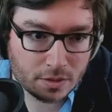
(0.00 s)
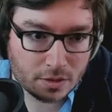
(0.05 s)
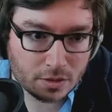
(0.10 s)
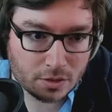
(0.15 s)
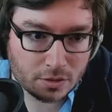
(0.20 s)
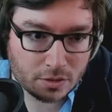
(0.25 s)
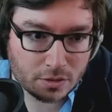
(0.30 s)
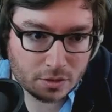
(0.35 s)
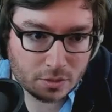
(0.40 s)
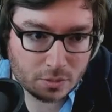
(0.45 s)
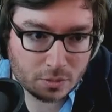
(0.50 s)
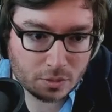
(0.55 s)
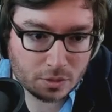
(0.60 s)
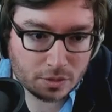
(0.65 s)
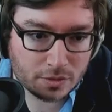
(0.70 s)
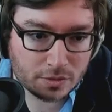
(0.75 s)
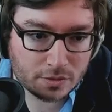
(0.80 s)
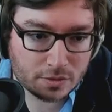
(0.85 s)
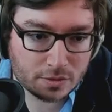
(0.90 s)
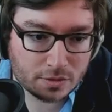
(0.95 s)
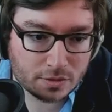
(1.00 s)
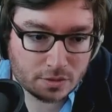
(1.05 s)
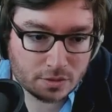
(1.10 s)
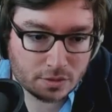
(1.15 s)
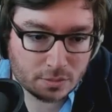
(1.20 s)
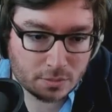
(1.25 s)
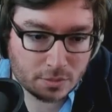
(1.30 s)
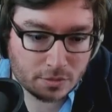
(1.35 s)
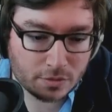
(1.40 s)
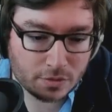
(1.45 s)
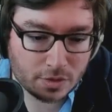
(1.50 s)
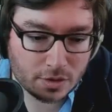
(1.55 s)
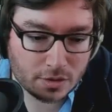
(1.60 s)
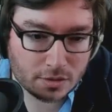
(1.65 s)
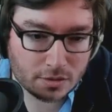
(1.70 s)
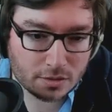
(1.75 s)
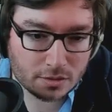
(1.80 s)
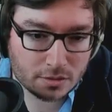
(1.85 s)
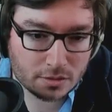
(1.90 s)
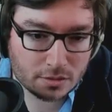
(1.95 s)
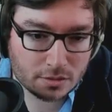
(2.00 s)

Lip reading: I've got no wards, I'm afraid.